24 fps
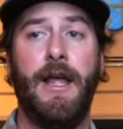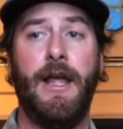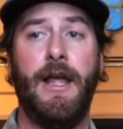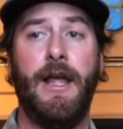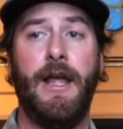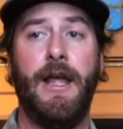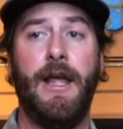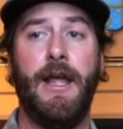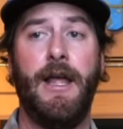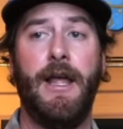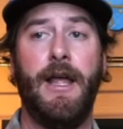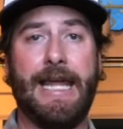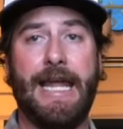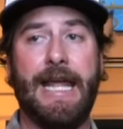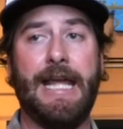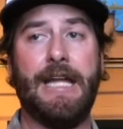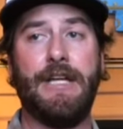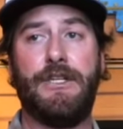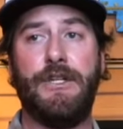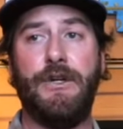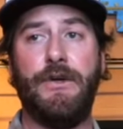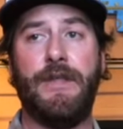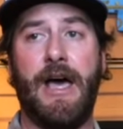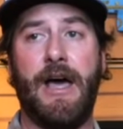And I
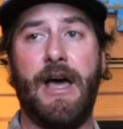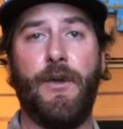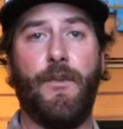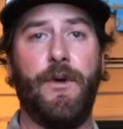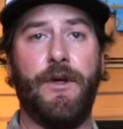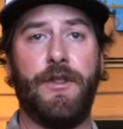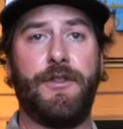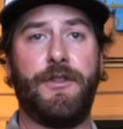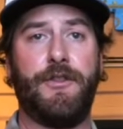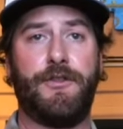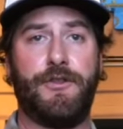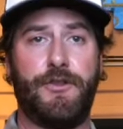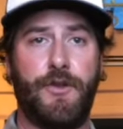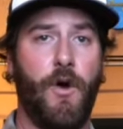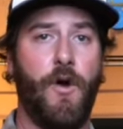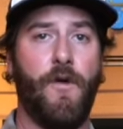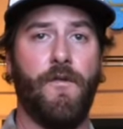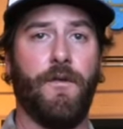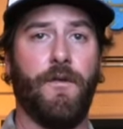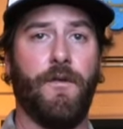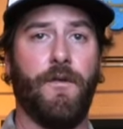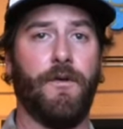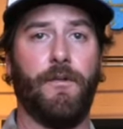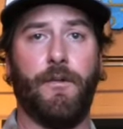can't do that with
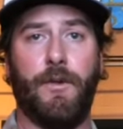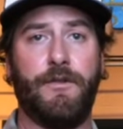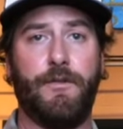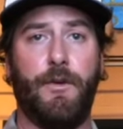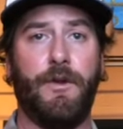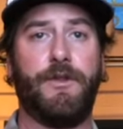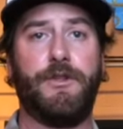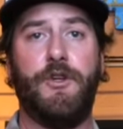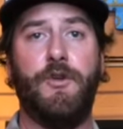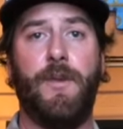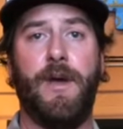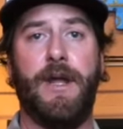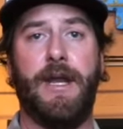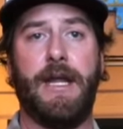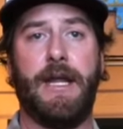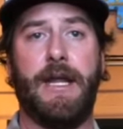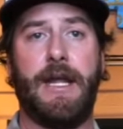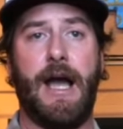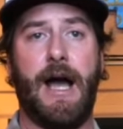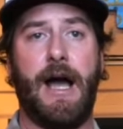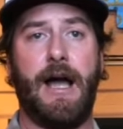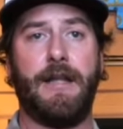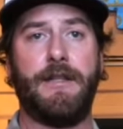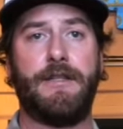too
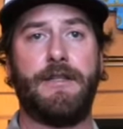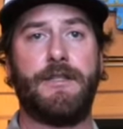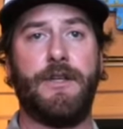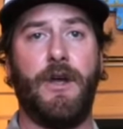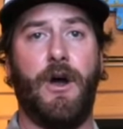many guides.